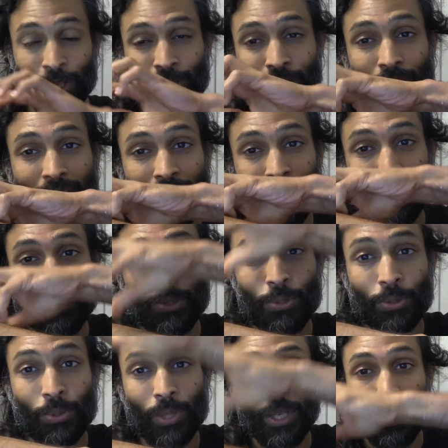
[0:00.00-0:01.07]
so that
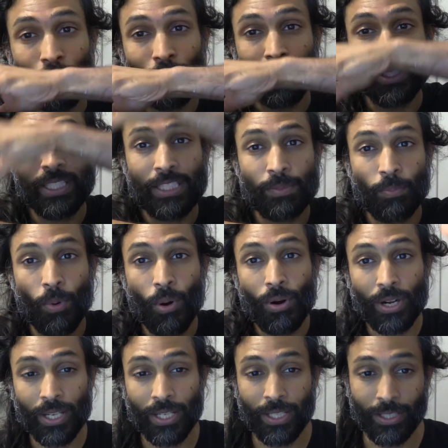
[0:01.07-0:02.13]
you release
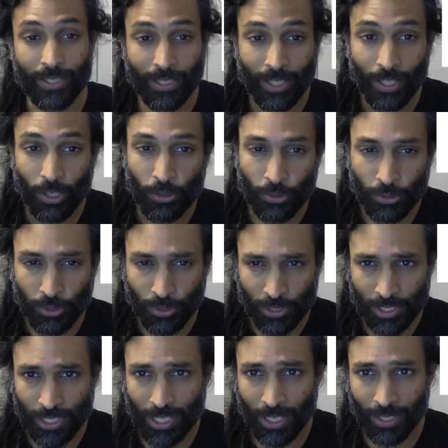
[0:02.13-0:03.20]
more heat through your
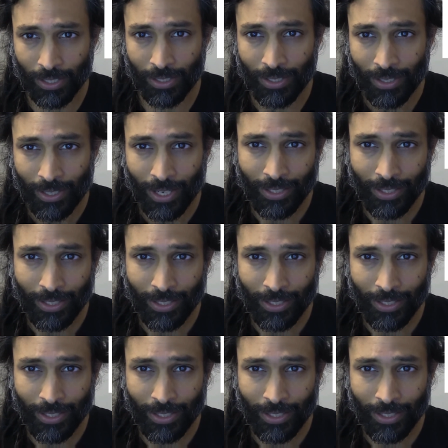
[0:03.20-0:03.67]
skin.